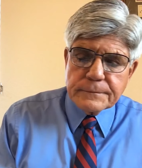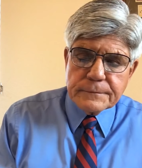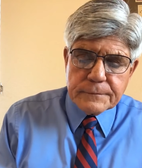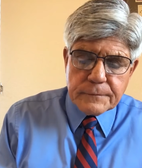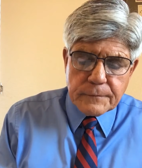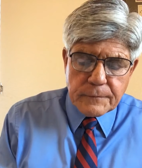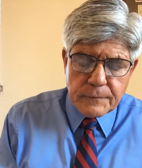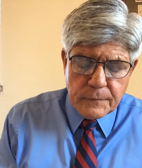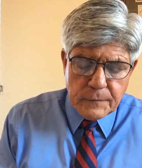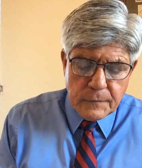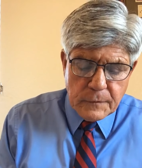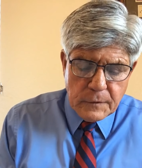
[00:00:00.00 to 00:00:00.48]

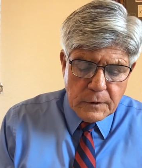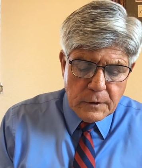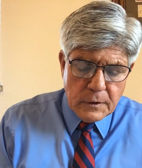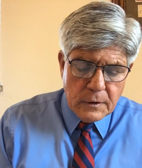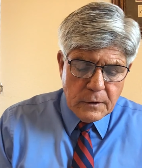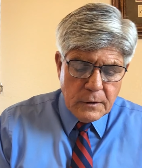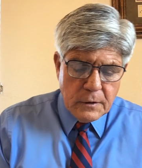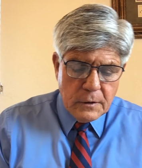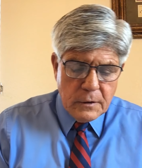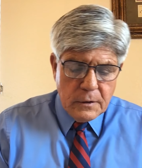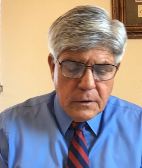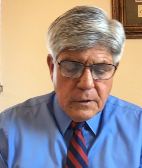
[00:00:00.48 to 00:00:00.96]

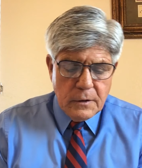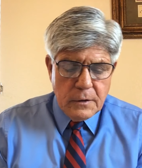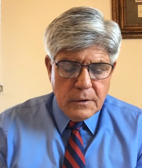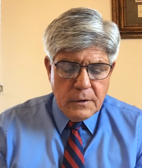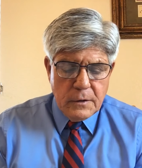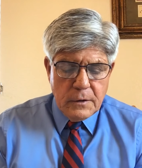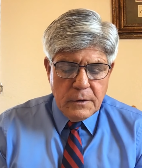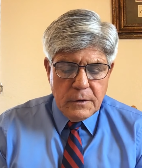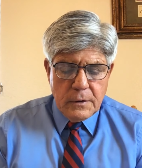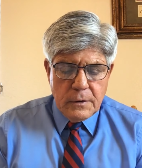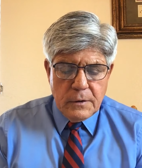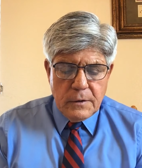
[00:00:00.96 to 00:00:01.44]

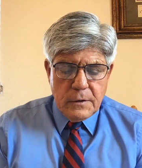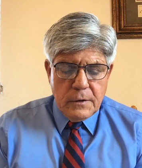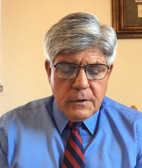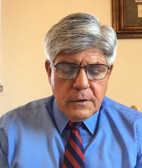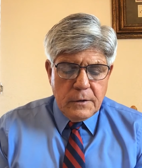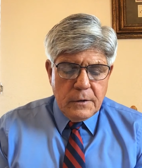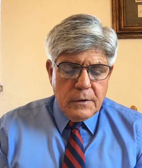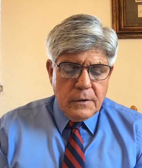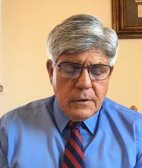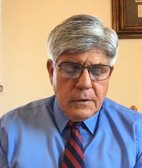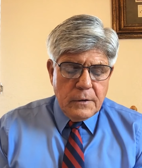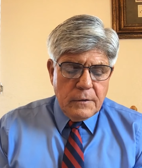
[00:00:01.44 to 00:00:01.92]

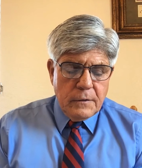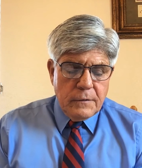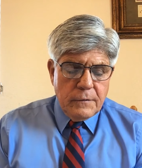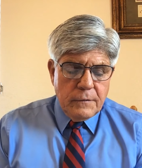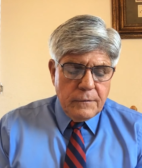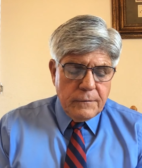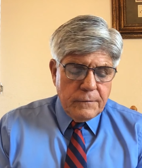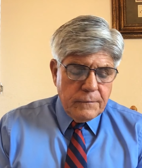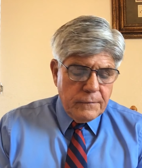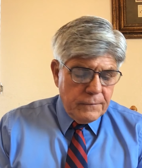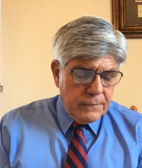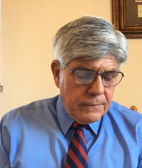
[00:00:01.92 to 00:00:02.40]

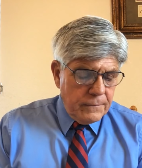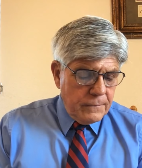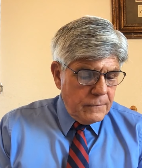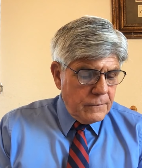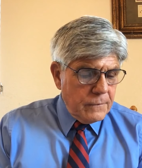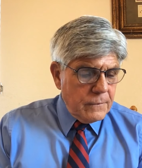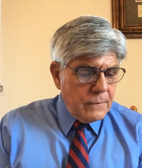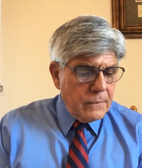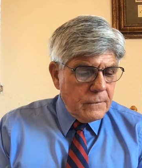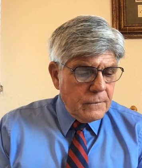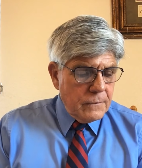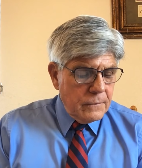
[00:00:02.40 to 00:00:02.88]

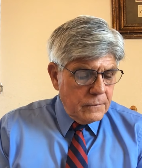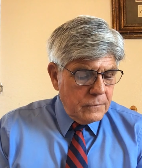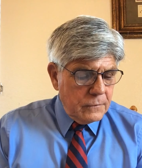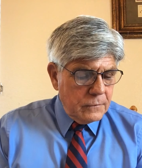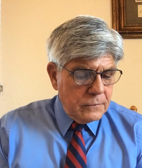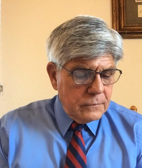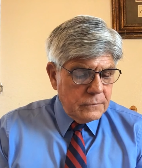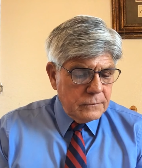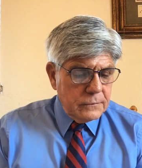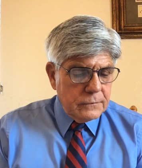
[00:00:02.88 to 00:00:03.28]
Nobody speaks.